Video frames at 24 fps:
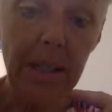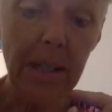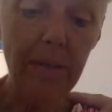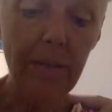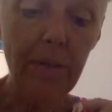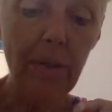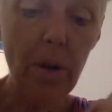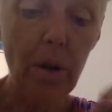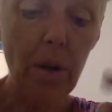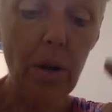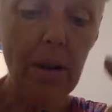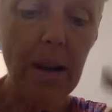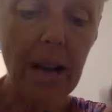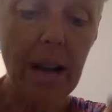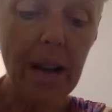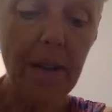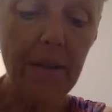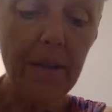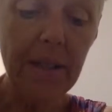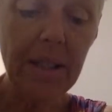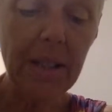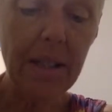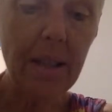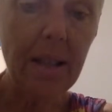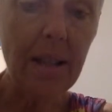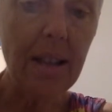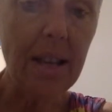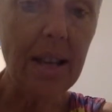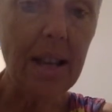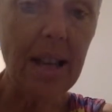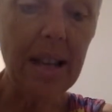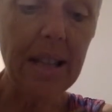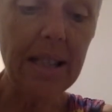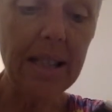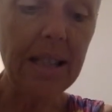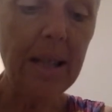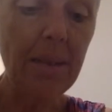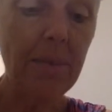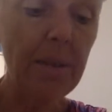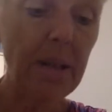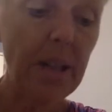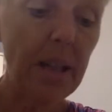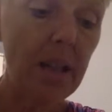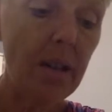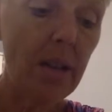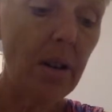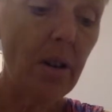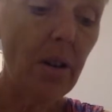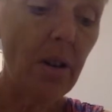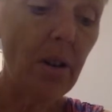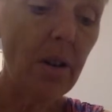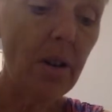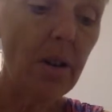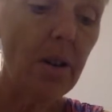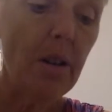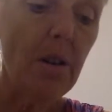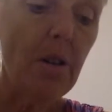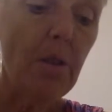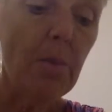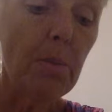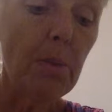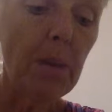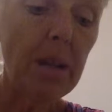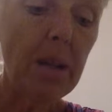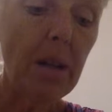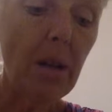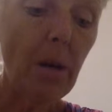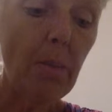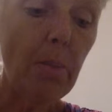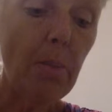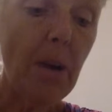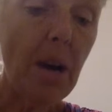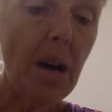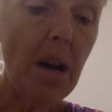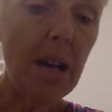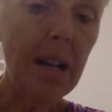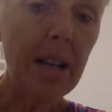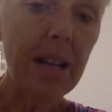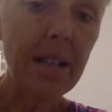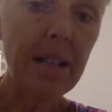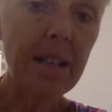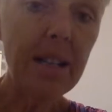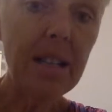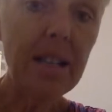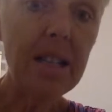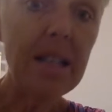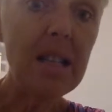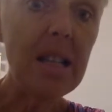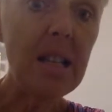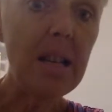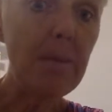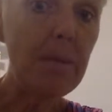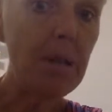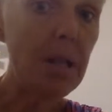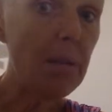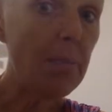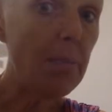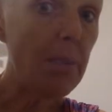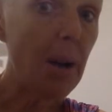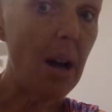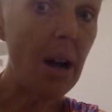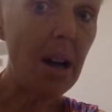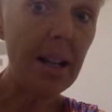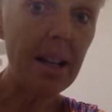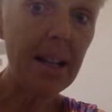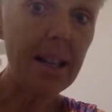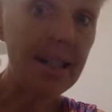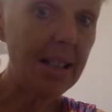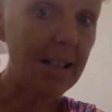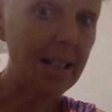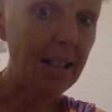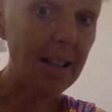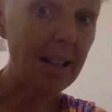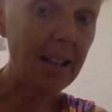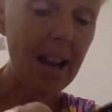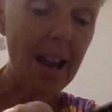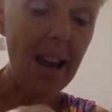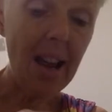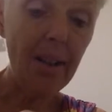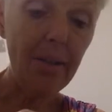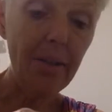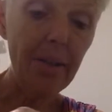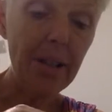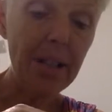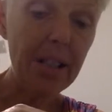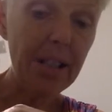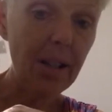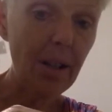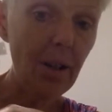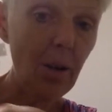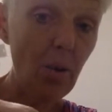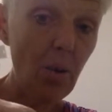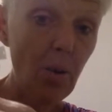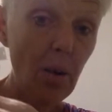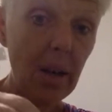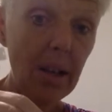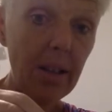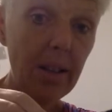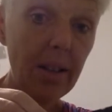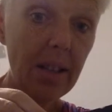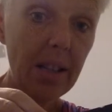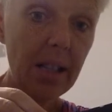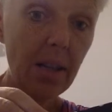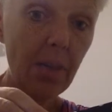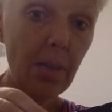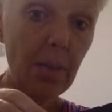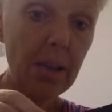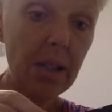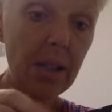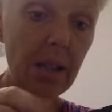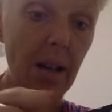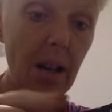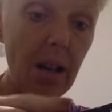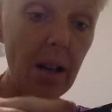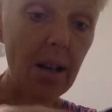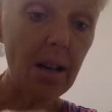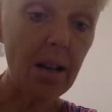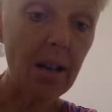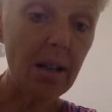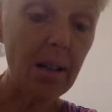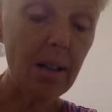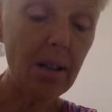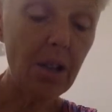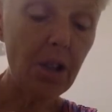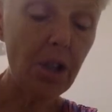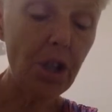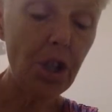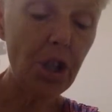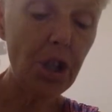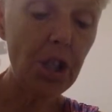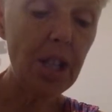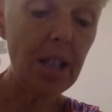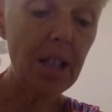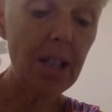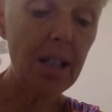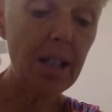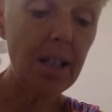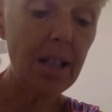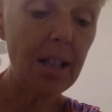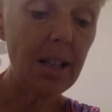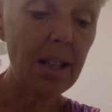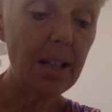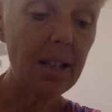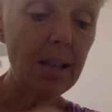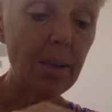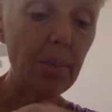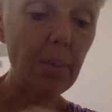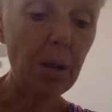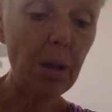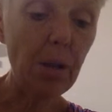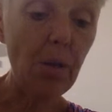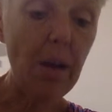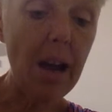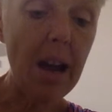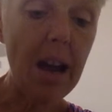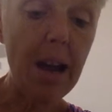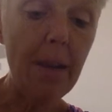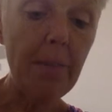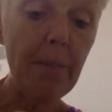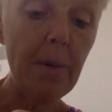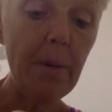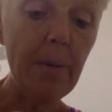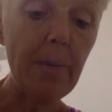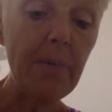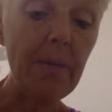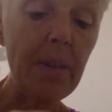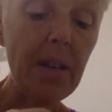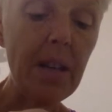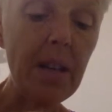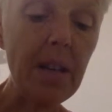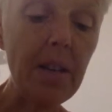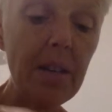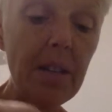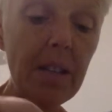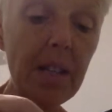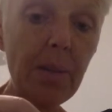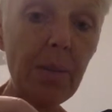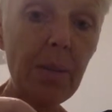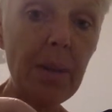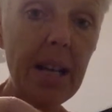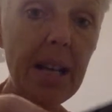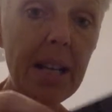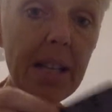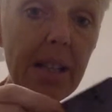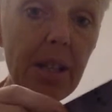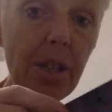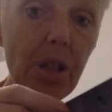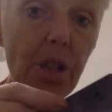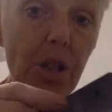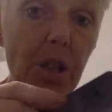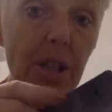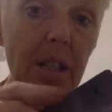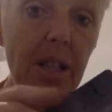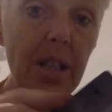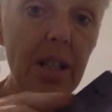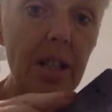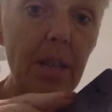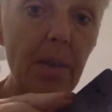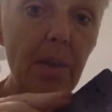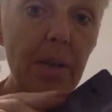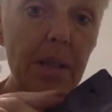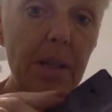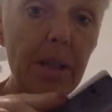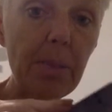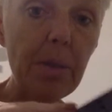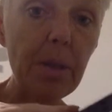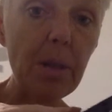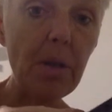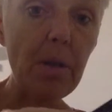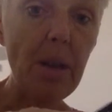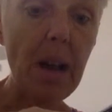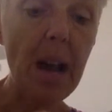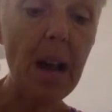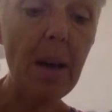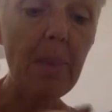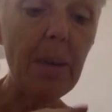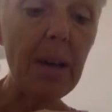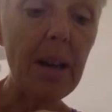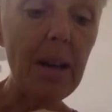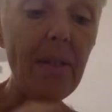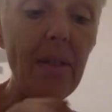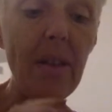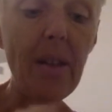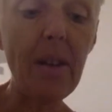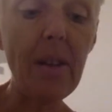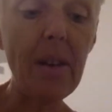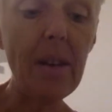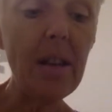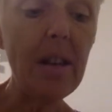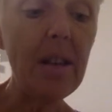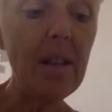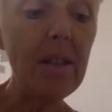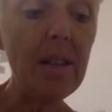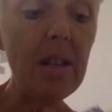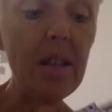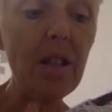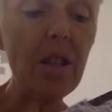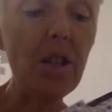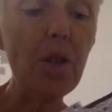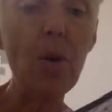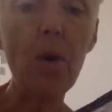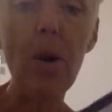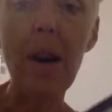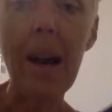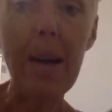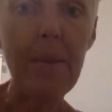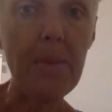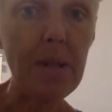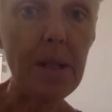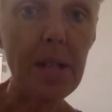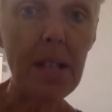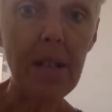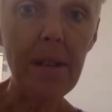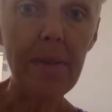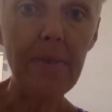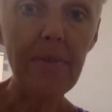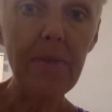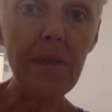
and photographs, and same thing here, but there are pockets, deep pockets in every single one. This one's got a sheet in it, some scrap. This one has a sheet in it with some scrap, and then these two are empty,